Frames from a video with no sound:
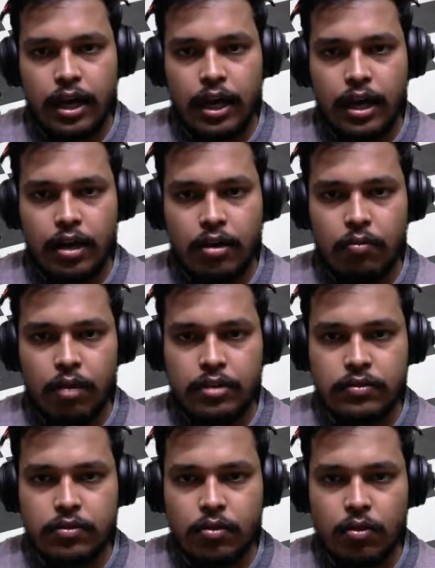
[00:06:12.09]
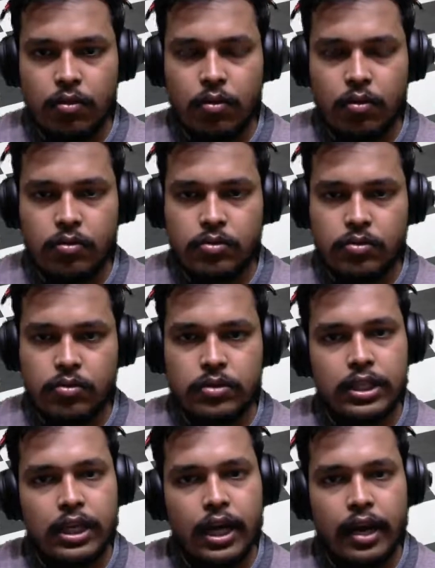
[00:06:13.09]
and once rook goes to
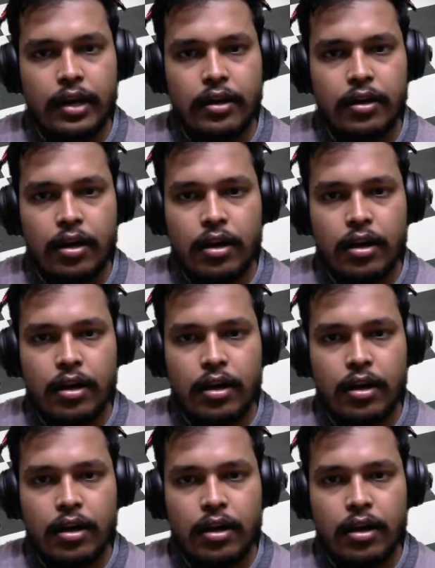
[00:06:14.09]
g8,